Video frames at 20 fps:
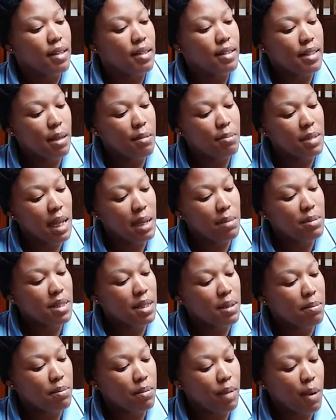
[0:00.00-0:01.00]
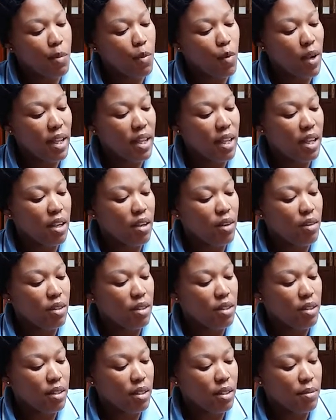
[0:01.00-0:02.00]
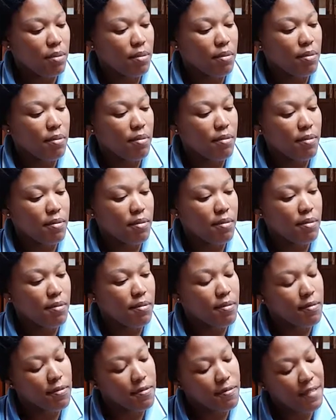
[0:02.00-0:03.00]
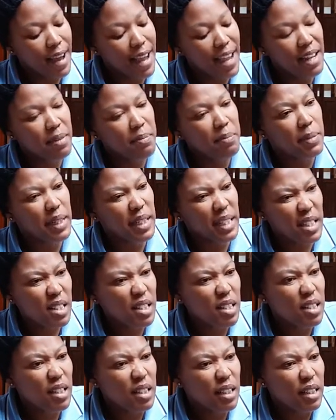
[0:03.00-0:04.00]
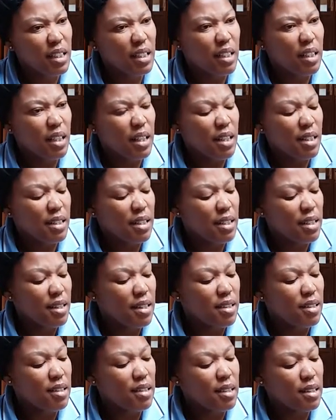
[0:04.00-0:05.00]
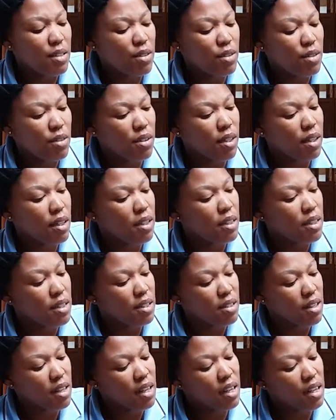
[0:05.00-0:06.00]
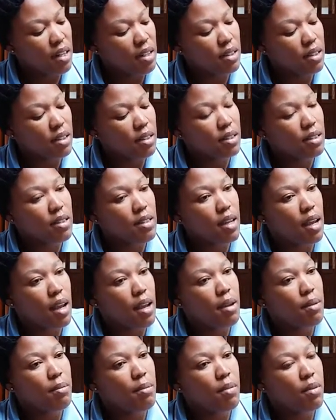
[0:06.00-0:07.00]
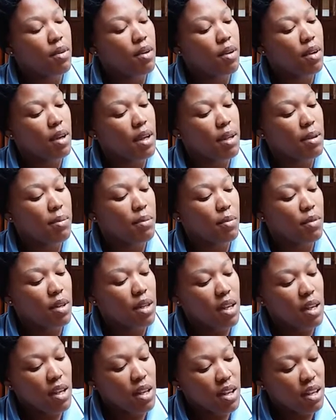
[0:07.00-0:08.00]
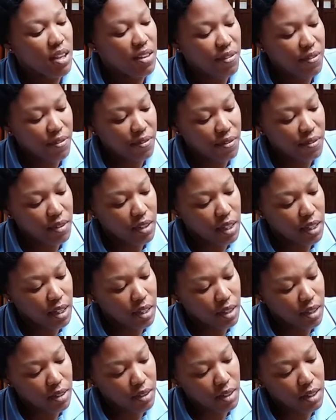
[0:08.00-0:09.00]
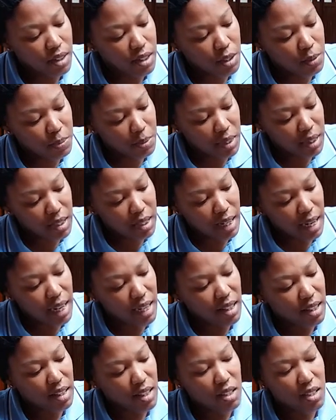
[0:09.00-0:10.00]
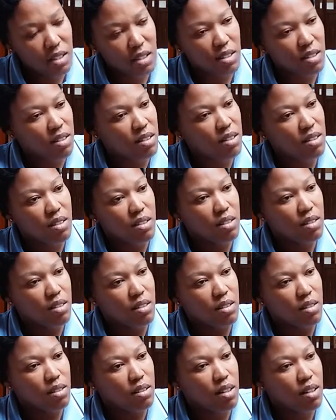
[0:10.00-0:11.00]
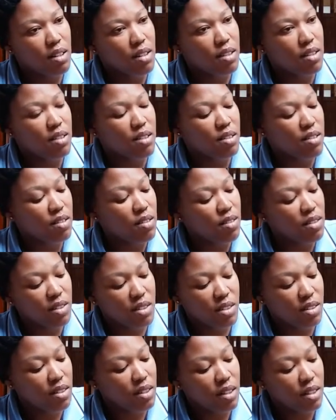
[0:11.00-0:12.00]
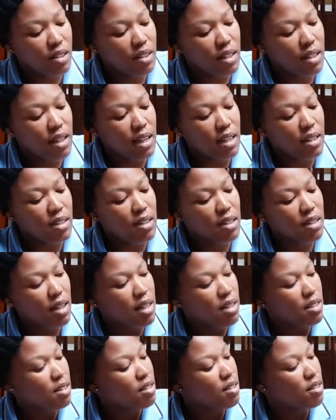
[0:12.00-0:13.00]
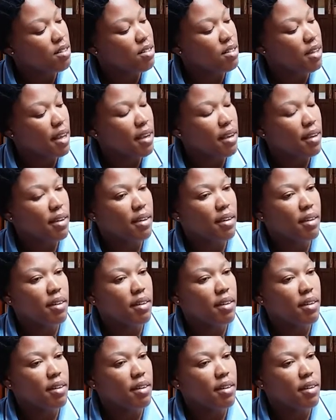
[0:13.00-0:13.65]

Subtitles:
sometimes I'm working on fine beads. They take a little time, and if it's beads like this, it doesn't take